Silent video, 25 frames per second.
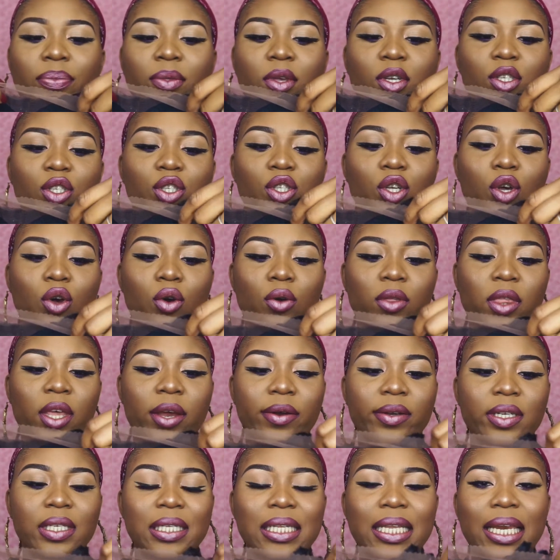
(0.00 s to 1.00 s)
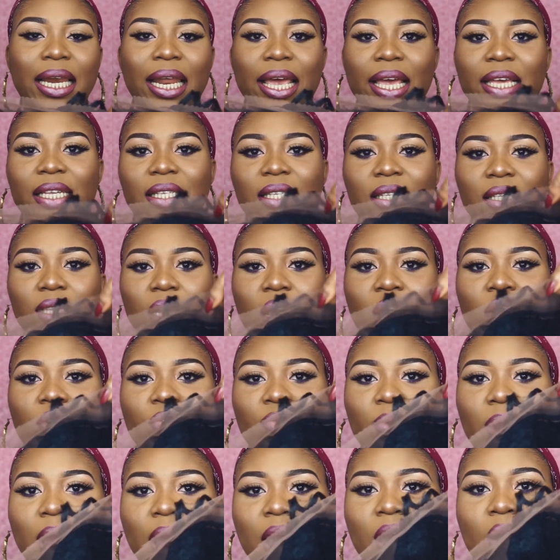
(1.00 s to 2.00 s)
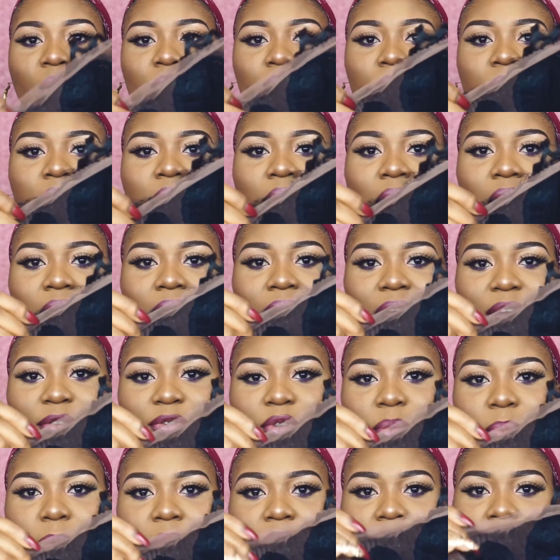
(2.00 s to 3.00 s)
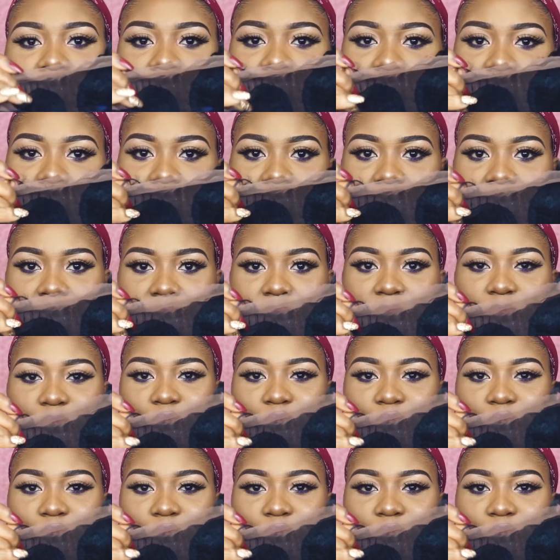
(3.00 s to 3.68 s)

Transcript: So there's lace around, like from ear to ear.